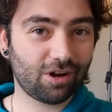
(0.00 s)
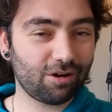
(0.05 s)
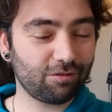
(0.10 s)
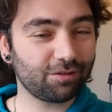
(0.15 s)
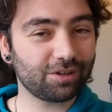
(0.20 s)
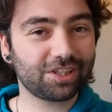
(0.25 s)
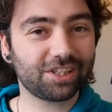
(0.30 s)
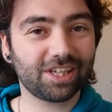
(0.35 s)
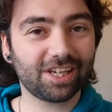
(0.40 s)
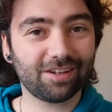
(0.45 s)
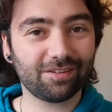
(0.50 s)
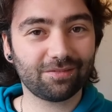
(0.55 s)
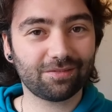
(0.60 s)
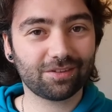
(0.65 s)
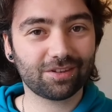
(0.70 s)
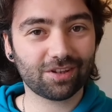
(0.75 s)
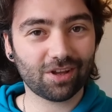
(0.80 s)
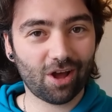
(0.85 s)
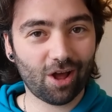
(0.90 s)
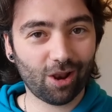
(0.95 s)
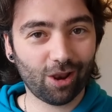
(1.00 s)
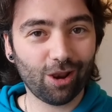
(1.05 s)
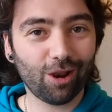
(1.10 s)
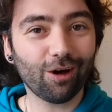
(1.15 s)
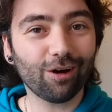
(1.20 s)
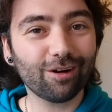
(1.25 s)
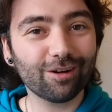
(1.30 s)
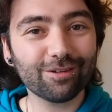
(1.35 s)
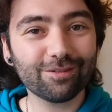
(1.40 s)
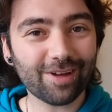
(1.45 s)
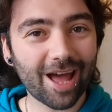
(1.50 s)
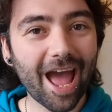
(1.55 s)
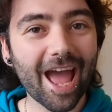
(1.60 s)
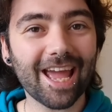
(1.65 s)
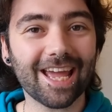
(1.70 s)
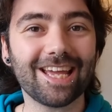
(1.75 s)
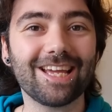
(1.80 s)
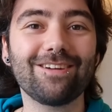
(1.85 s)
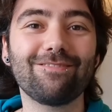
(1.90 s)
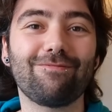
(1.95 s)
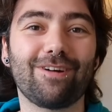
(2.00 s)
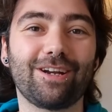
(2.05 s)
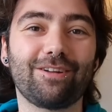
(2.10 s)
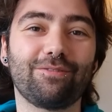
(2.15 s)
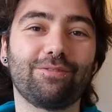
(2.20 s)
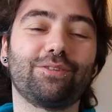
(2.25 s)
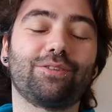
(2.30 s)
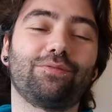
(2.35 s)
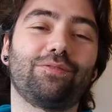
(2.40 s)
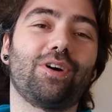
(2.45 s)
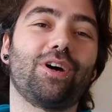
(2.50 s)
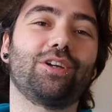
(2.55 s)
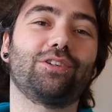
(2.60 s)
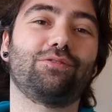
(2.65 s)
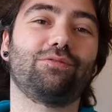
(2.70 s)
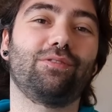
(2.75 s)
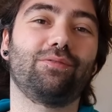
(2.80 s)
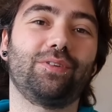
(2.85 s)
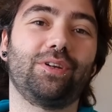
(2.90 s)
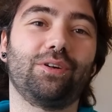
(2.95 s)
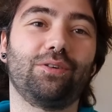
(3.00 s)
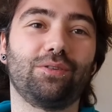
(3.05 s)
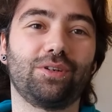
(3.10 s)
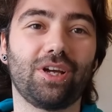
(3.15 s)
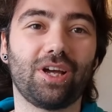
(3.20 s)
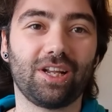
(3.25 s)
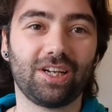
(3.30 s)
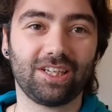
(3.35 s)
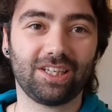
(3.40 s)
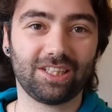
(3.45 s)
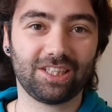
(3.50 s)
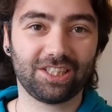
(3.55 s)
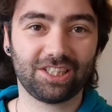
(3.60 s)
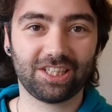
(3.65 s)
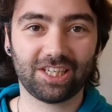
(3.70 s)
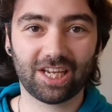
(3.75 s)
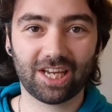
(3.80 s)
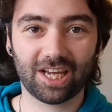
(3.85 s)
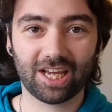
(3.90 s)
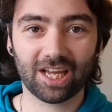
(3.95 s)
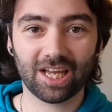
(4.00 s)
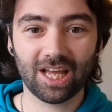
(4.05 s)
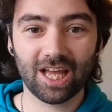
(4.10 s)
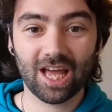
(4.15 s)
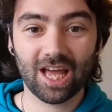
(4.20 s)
received a lot of hate when it was first revealed earlier this year.